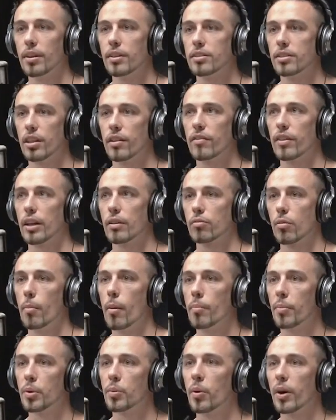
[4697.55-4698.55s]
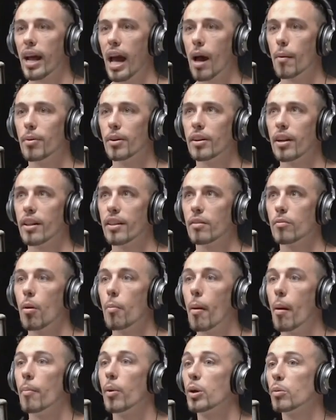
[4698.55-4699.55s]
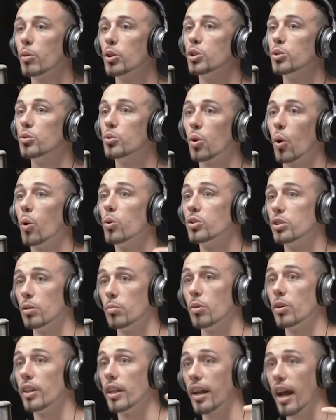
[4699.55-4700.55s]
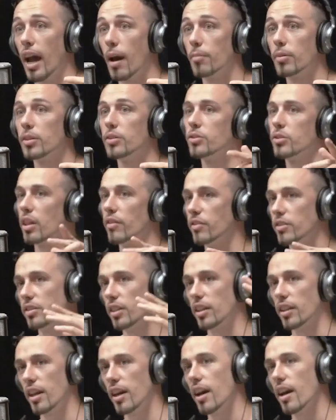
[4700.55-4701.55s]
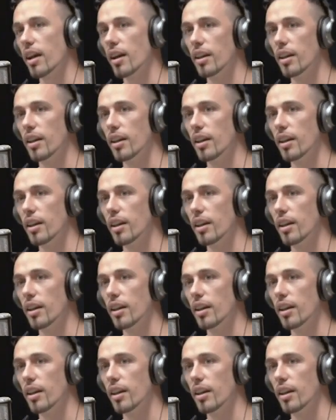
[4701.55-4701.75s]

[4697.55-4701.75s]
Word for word: Instead of like remembering what happened and then remembering what you told someone that happened, so you have to say that.